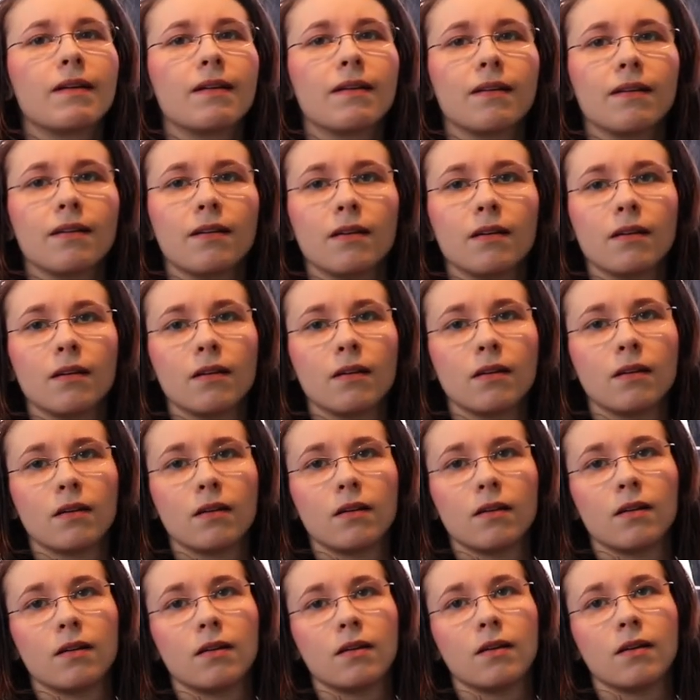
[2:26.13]
see it in
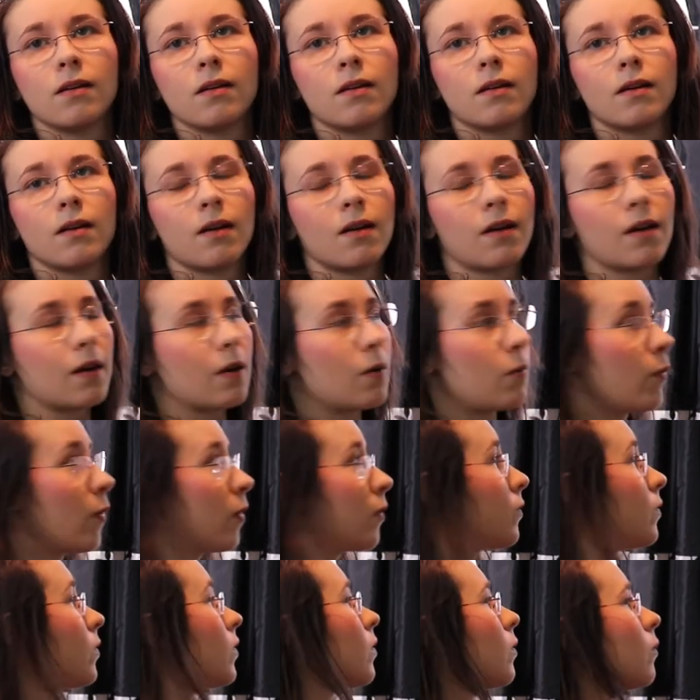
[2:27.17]
In my
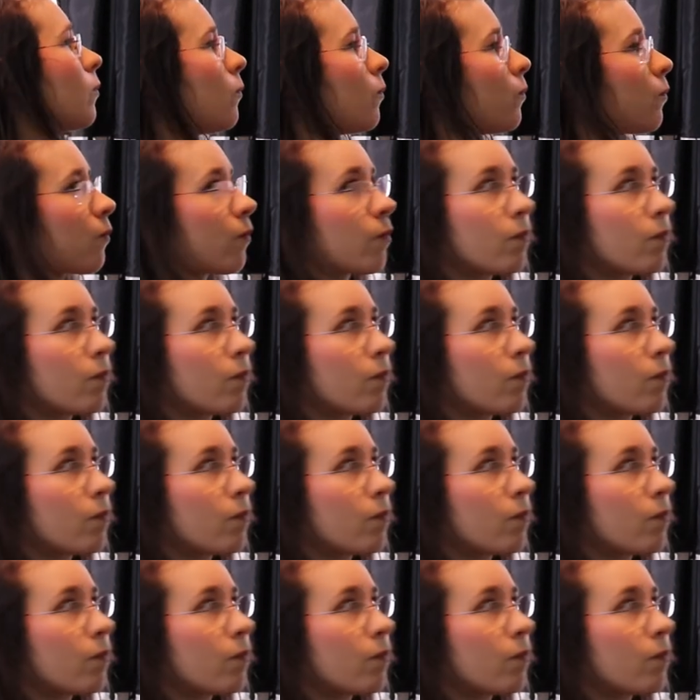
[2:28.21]
room.